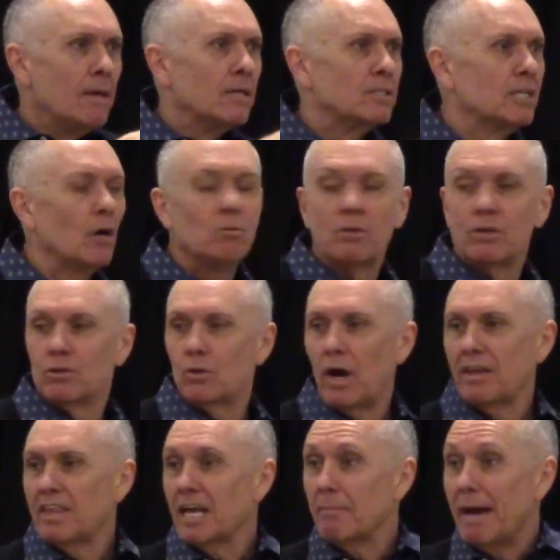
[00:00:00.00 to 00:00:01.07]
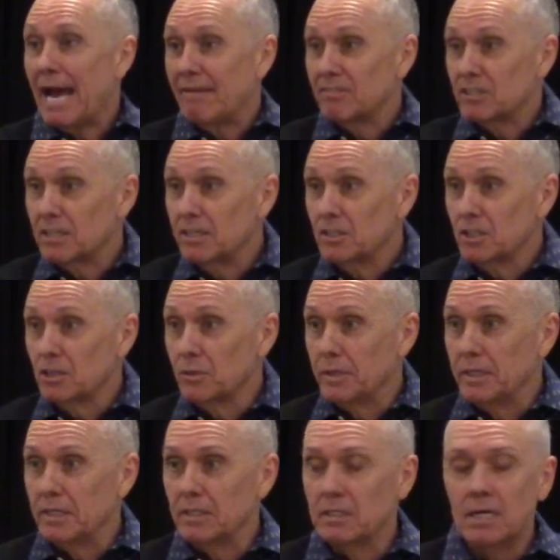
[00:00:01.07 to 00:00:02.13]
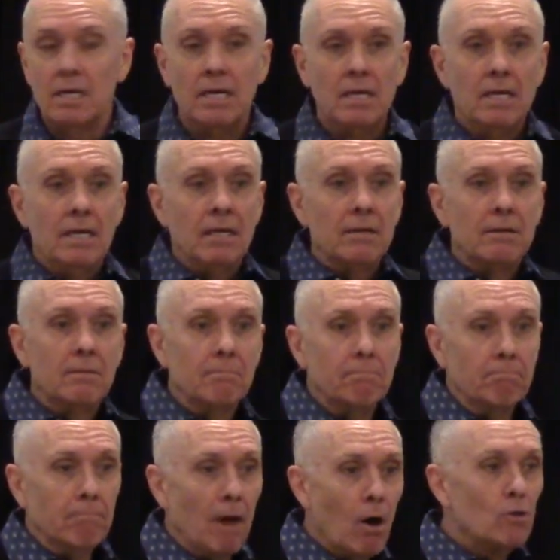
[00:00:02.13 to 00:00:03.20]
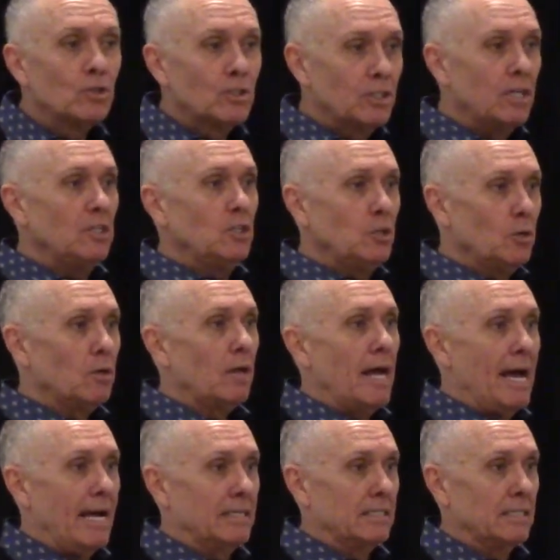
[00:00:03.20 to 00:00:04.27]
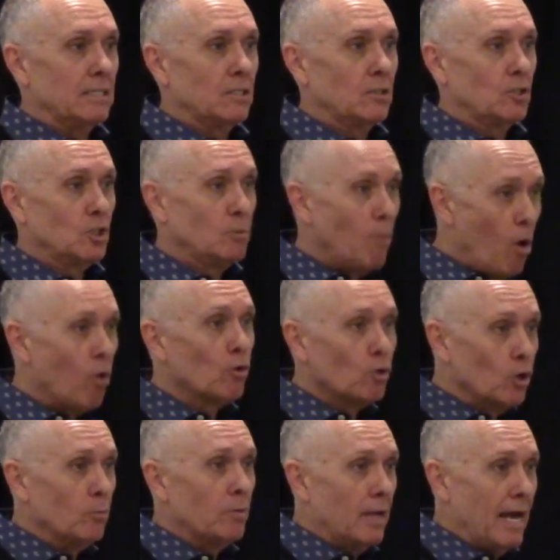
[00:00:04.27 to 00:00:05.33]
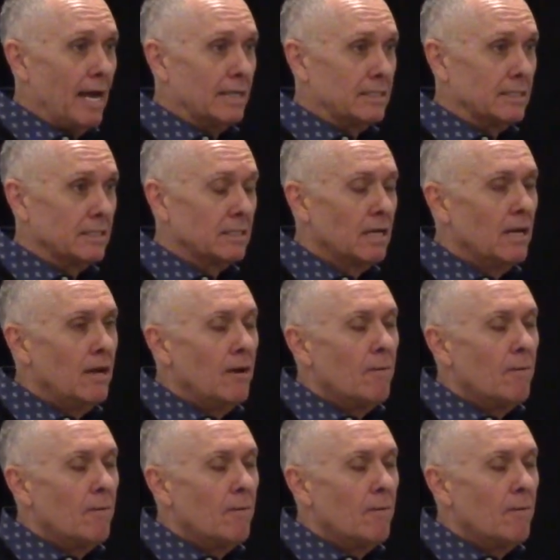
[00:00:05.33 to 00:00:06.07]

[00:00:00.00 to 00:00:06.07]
So the great thing about having Sunday school is most Sunday school classes, small group classes,